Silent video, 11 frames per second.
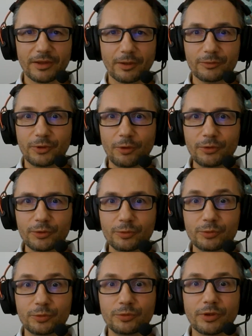Now, those
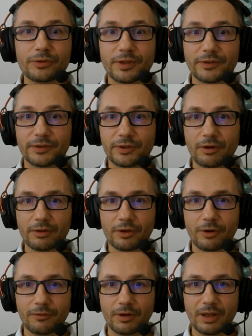two do not necessarily
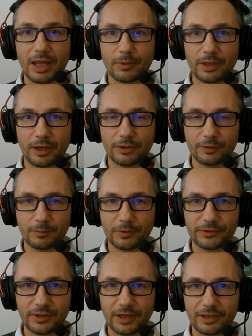overlap
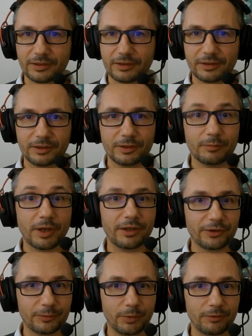100%. In my
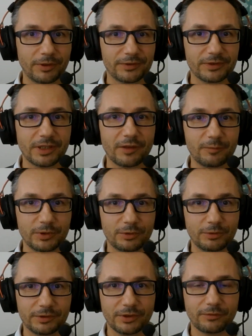experience, and I've been
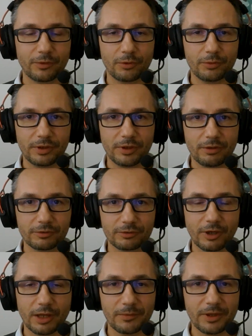doing this for a really long
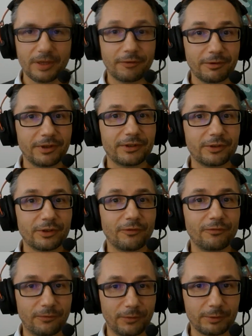time, there is
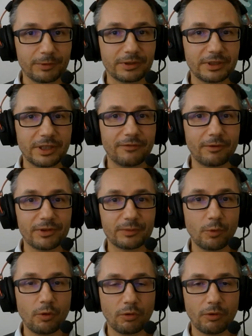frequently a very
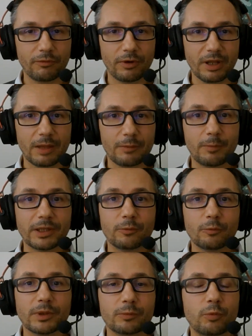small overlap.
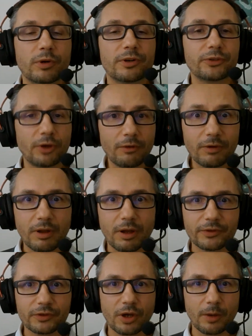But where server
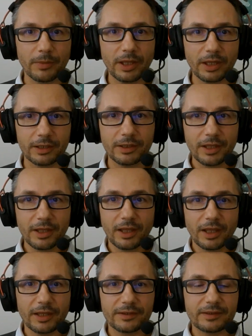logs come in
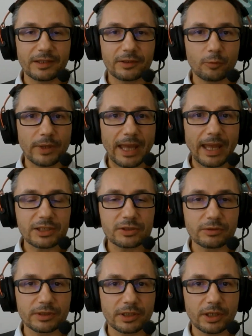is that we
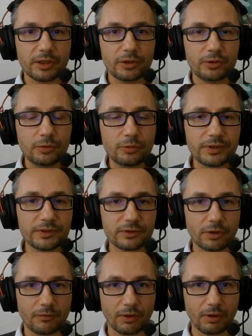actually using
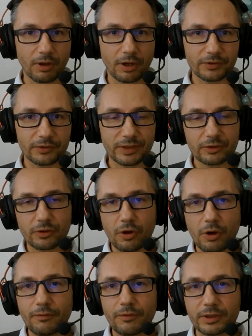server logs that
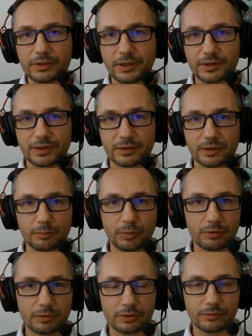cover an extended
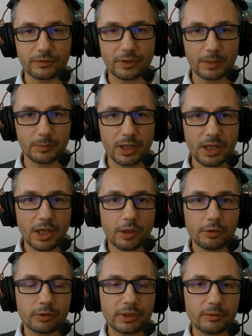period of time,
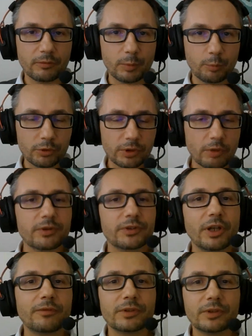where we put
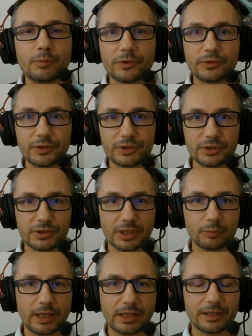ourselves in the position
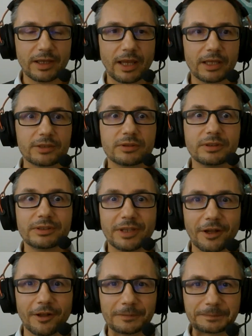that we can actually
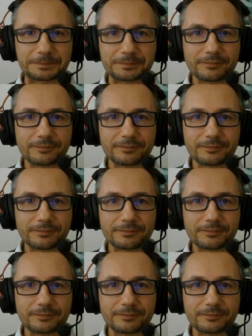tell.